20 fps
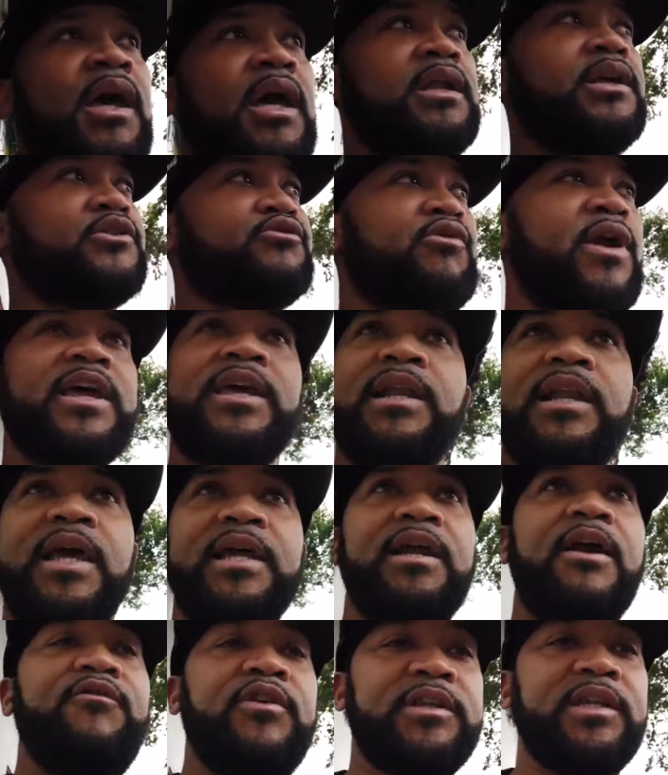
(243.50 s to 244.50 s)
and it's
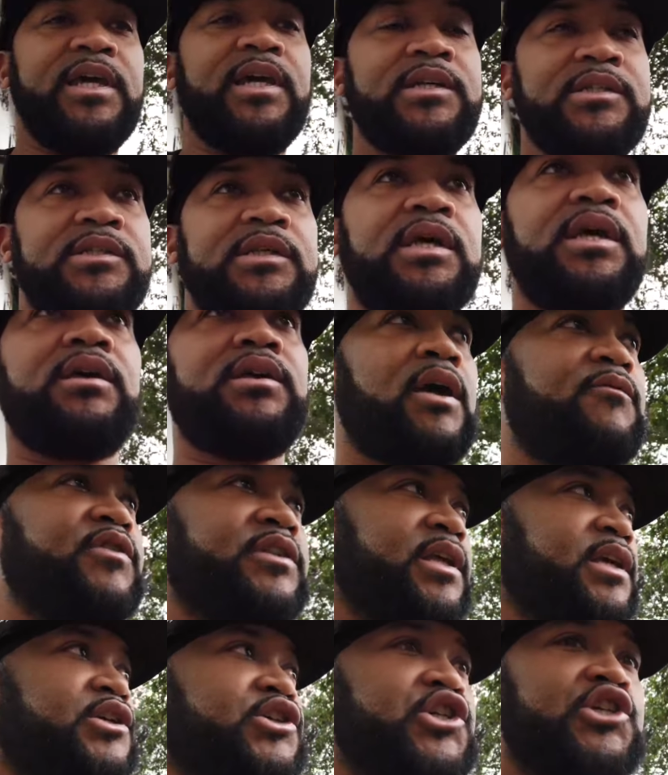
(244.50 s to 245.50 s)
regulated. Everything is
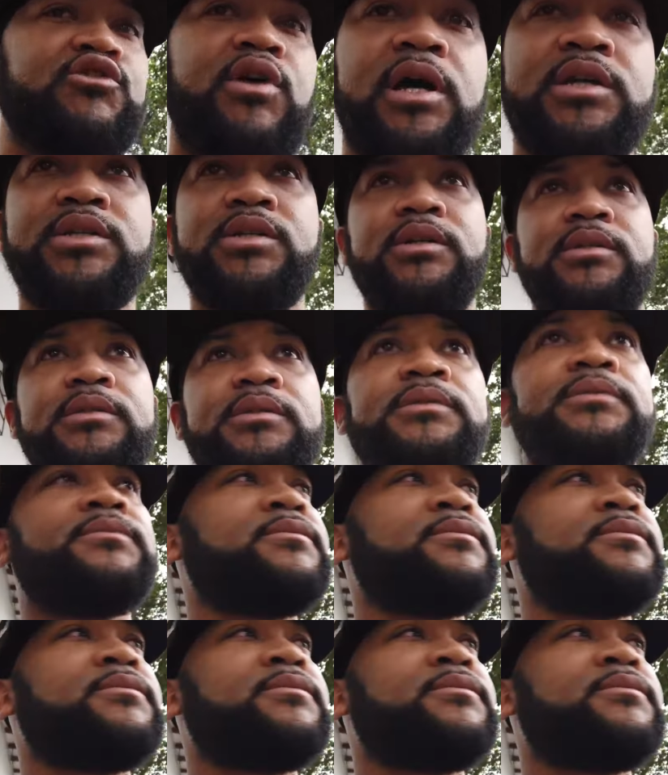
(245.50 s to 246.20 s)
everything is structured.